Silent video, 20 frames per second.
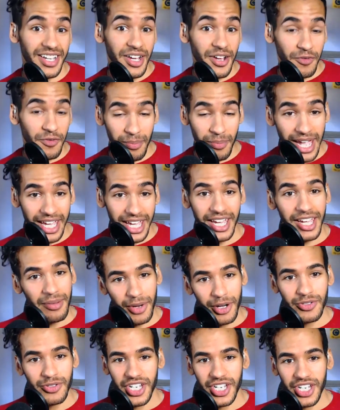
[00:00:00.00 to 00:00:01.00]
for making
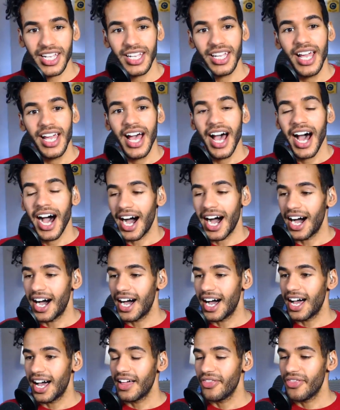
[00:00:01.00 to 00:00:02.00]
emoji.
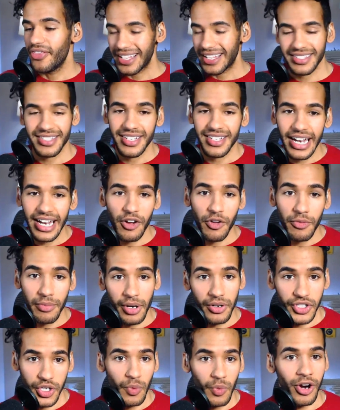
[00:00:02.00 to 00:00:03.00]
That's not how
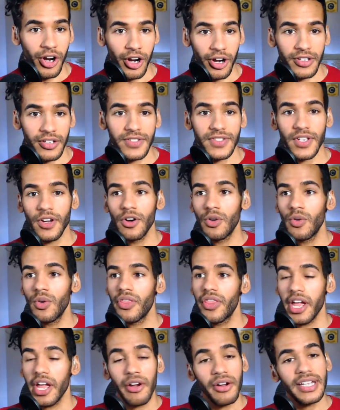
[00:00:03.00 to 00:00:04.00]
emoji work. So
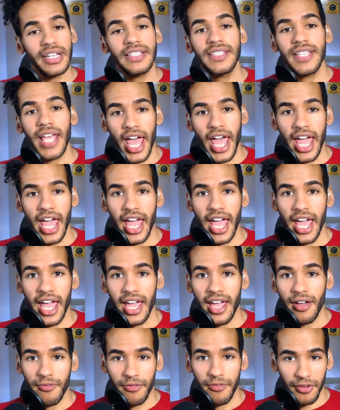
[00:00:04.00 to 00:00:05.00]
there is
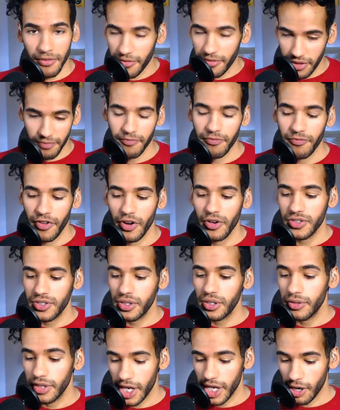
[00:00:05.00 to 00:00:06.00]
for folks who
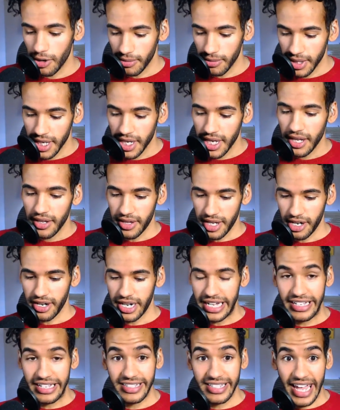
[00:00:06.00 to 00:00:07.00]
don't know, there
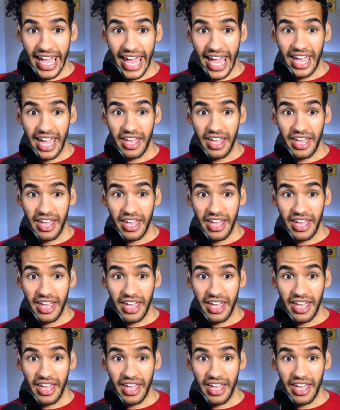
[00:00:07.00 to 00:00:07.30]
is a